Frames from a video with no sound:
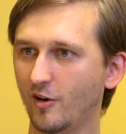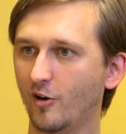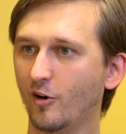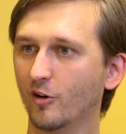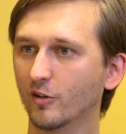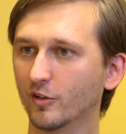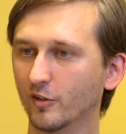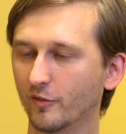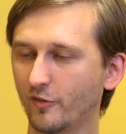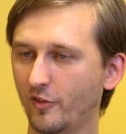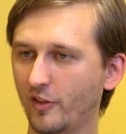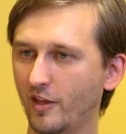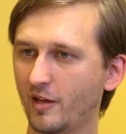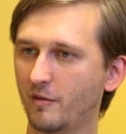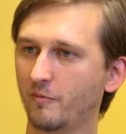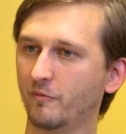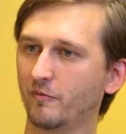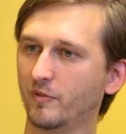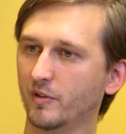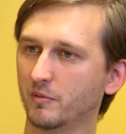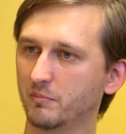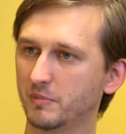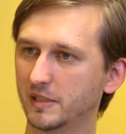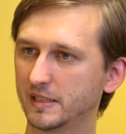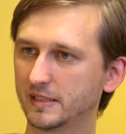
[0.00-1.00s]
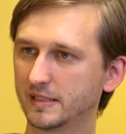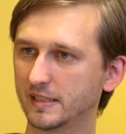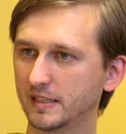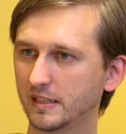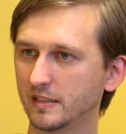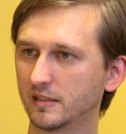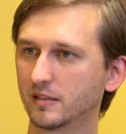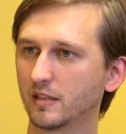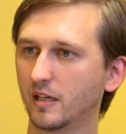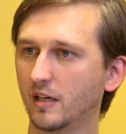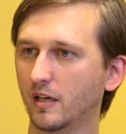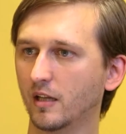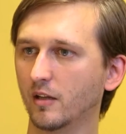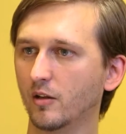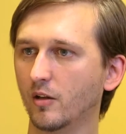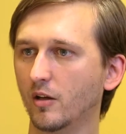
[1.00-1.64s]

all of them will be synced